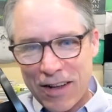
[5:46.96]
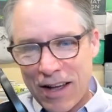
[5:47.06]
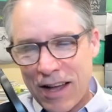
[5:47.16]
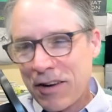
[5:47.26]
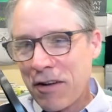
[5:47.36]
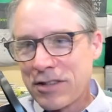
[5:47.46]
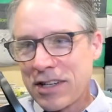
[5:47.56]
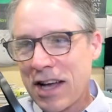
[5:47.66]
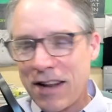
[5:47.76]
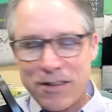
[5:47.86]
I don't know if
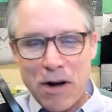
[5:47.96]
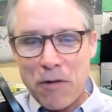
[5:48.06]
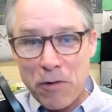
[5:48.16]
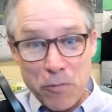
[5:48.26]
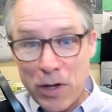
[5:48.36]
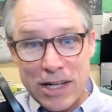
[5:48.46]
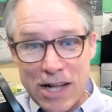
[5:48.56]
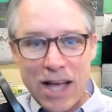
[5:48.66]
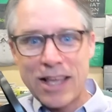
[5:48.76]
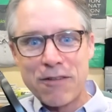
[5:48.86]
denied is the right word. We did
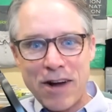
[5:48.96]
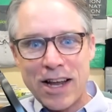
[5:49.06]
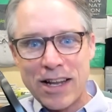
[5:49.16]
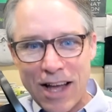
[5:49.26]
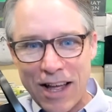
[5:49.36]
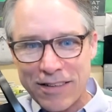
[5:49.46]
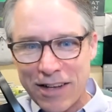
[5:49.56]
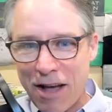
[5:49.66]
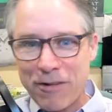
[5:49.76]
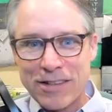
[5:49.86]
not get recognized.
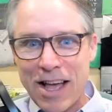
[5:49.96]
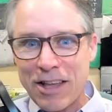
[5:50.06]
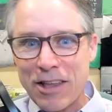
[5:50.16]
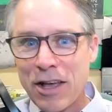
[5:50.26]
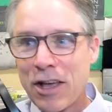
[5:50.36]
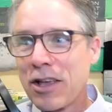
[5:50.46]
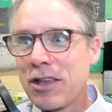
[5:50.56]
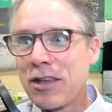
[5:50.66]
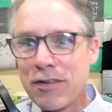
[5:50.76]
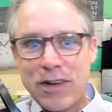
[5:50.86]
And I was like,
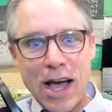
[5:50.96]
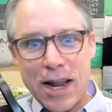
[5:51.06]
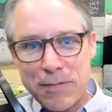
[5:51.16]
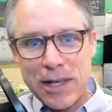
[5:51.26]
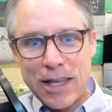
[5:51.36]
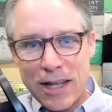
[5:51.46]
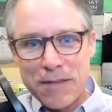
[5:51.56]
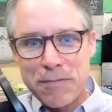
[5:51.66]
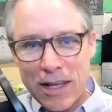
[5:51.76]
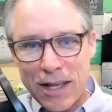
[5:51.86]
you've got to be
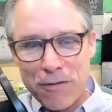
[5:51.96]
kidding me.